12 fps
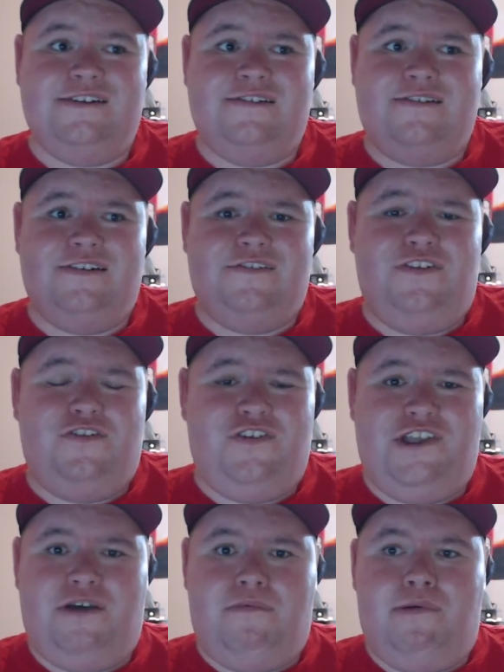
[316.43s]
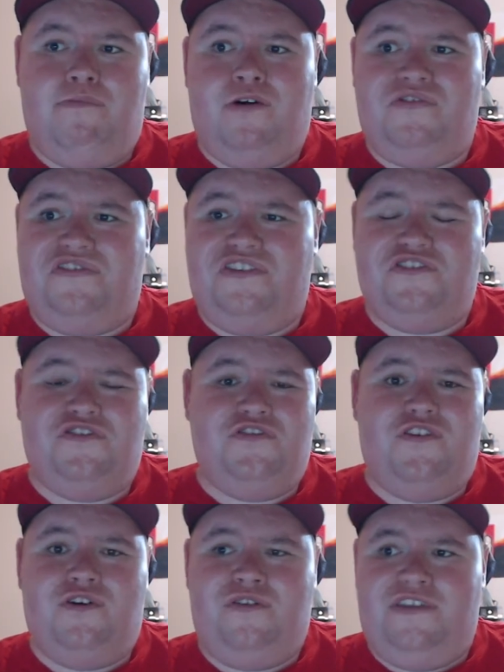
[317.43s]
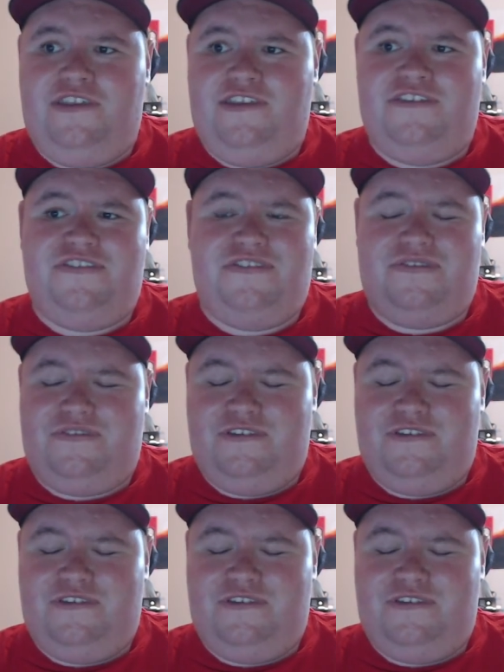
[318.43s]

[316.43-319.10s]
think I'm a monster for voting yes,